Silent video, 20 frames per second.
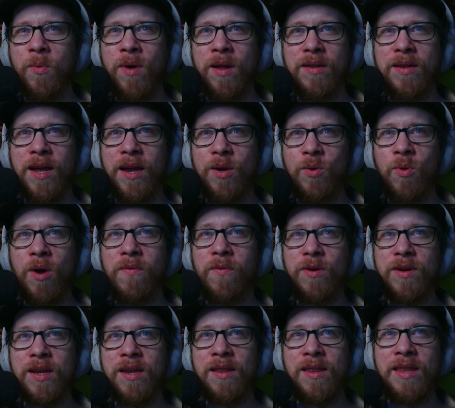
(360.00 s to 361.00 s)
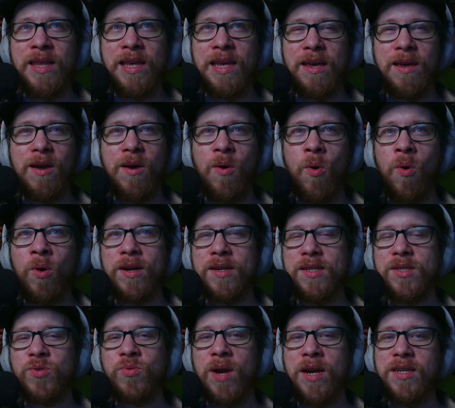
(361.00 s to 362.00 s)
well done. Whoever did the
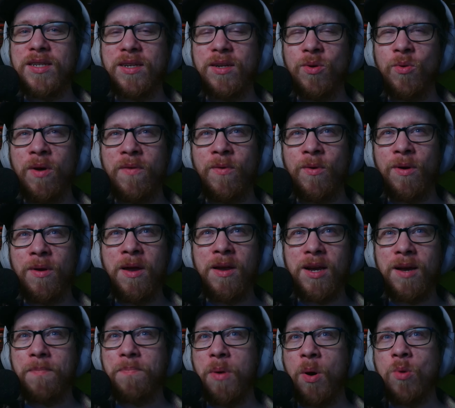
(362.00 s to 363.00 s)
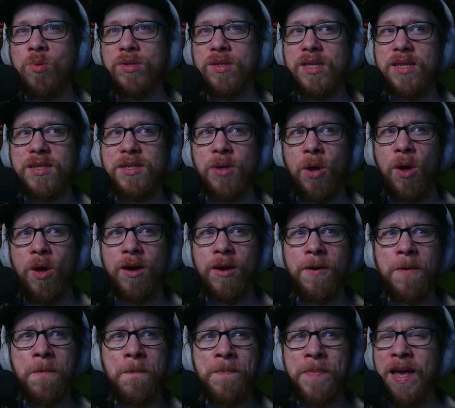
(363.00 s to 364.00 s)
orchestration, whoever composed this song,
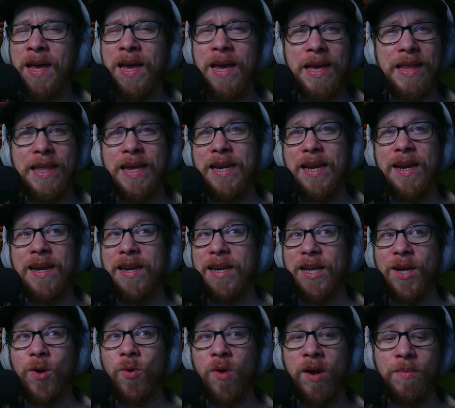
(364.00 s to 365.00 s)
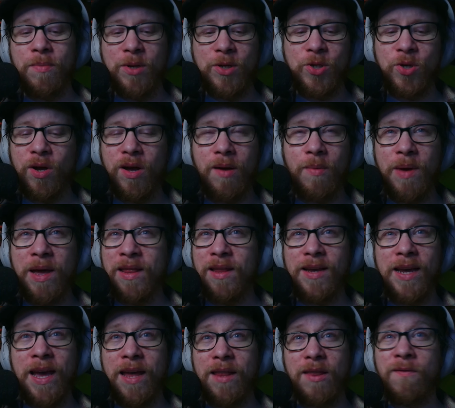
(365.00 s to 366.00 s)
they did an incredible job. And
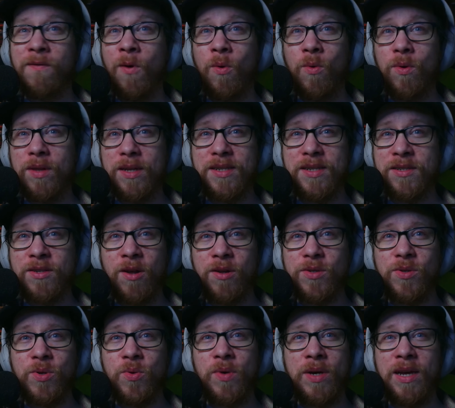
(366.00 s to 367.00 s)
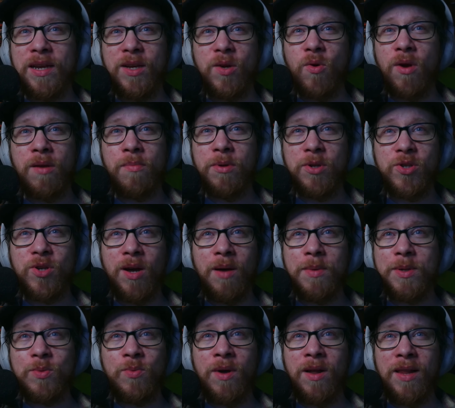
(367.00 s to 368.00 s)
again, the vocalist is also doing an incredible
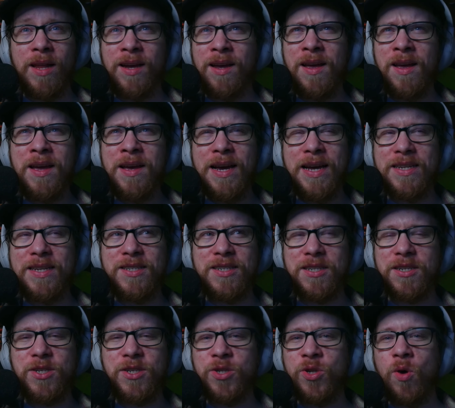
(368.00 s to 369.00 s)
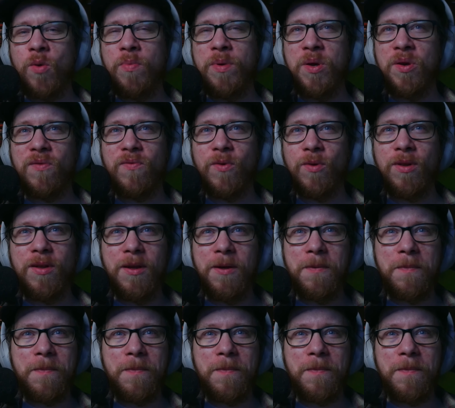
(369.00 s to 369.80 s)
job as well. Like it's just so beautiful.